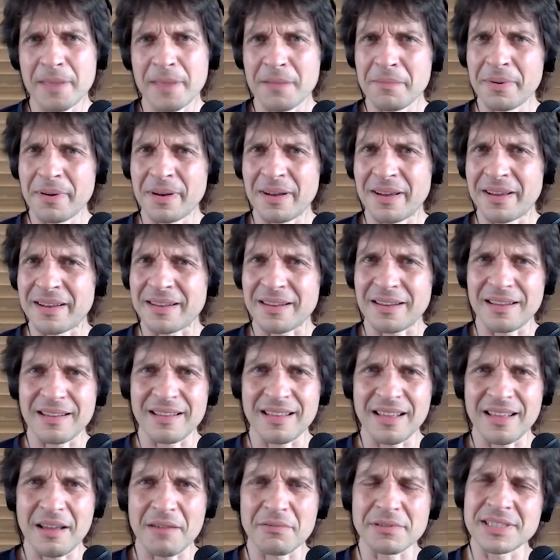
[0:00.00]
But
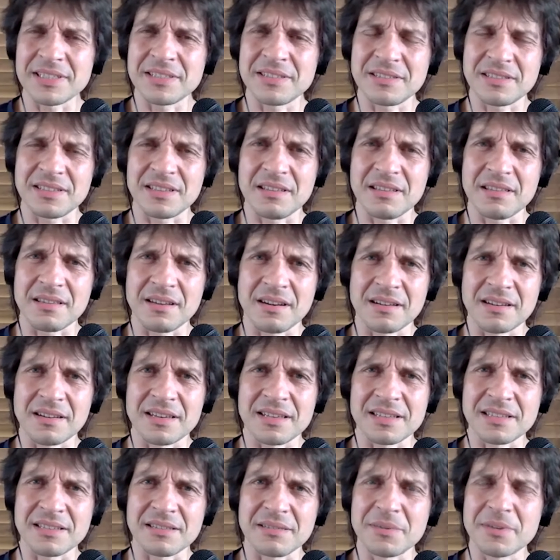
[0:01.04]
that was an interesting thought.
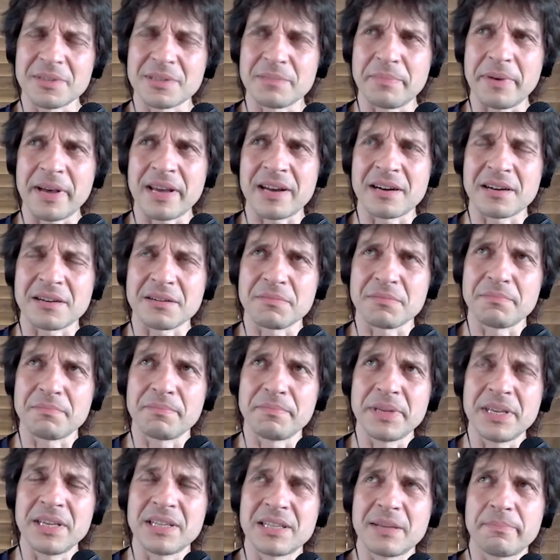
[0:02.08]
It's almost better to
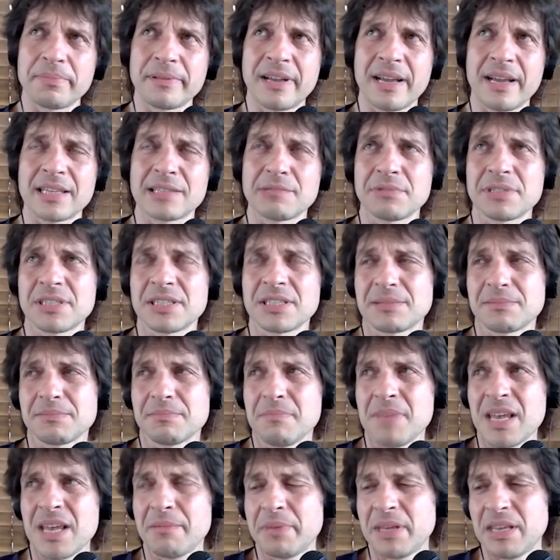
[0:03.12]
be in a place which is
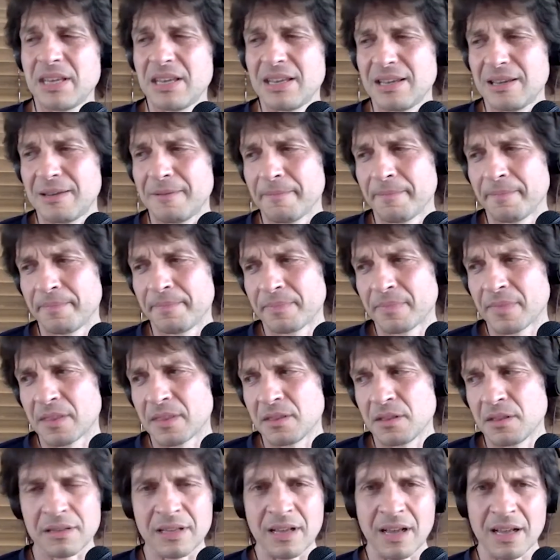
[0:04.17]
maybe
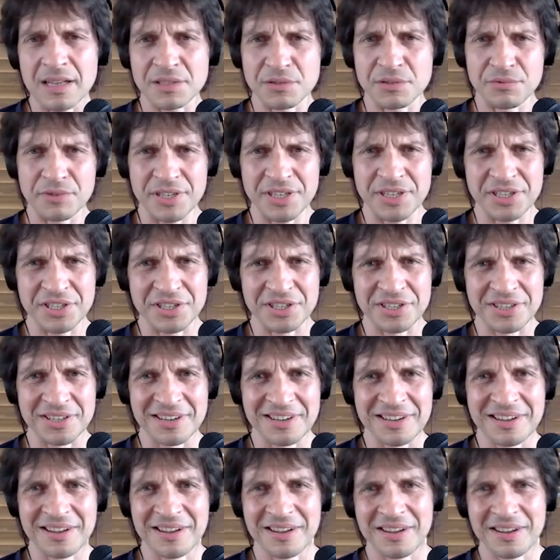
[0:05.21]
not as rich,
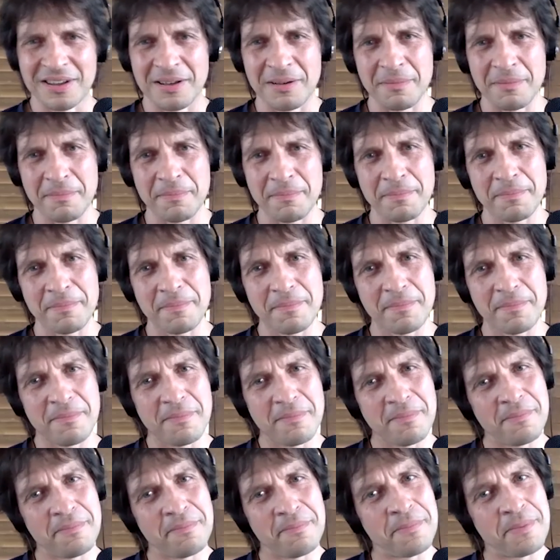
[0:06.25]

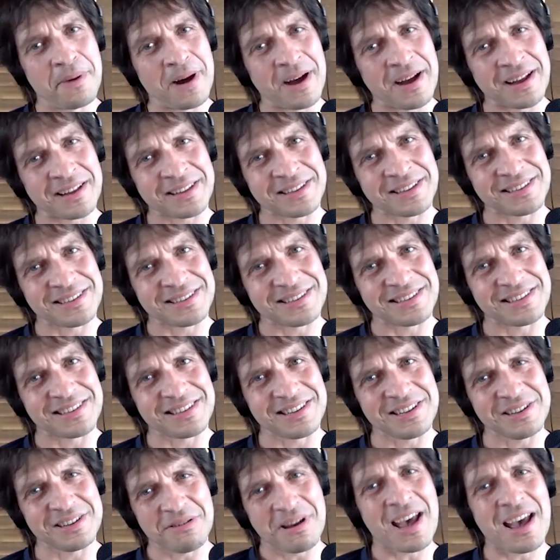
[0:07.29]
but
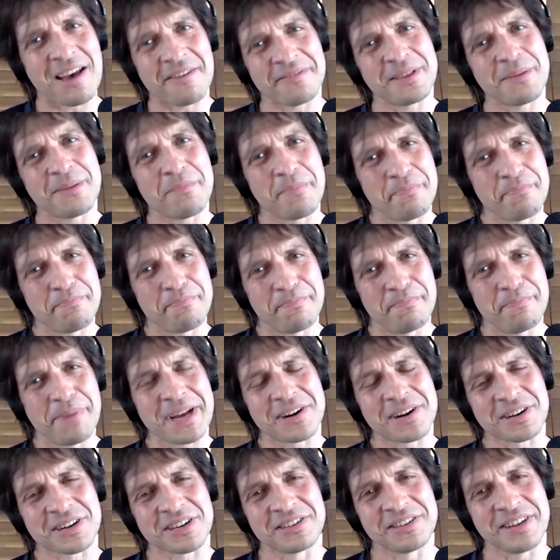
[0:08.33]
you have the
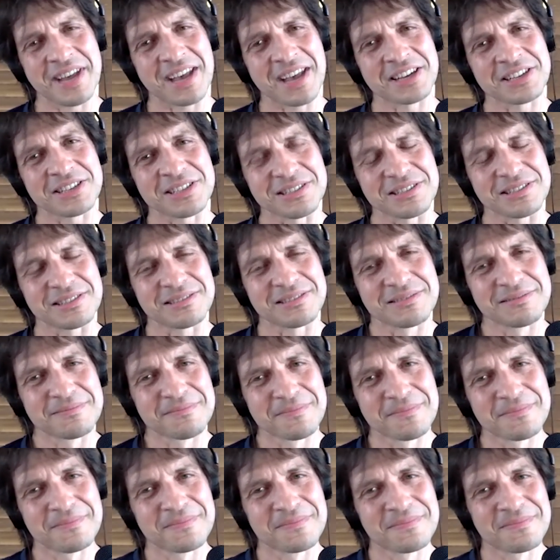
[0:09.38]
better connection.
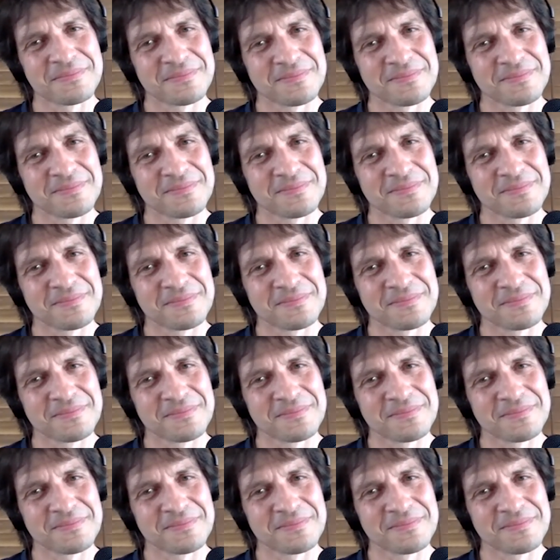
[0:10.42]
I